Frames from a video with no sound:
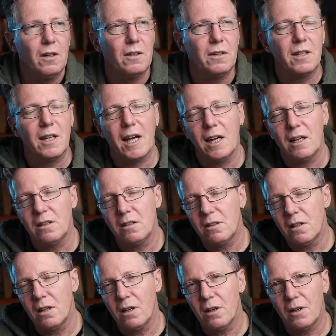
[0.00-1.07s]

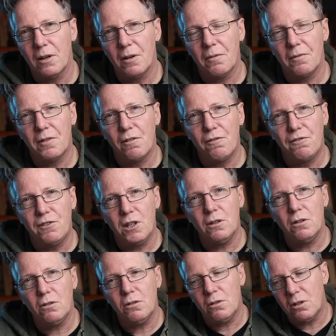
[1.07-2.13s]
that the
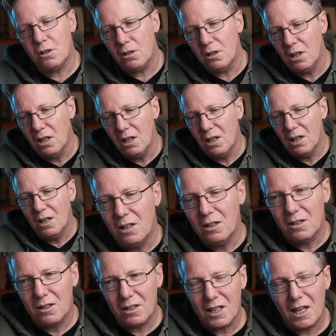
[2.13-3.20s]
views
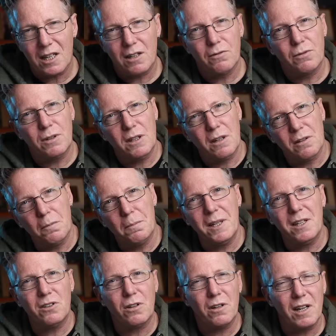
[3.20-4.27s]
kind of, you know, they're a
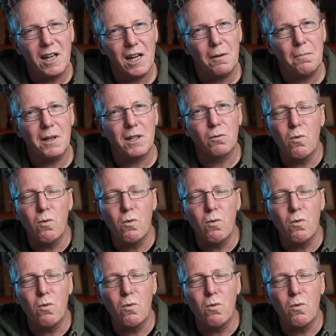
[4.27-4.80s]
bit sort of hit and miss.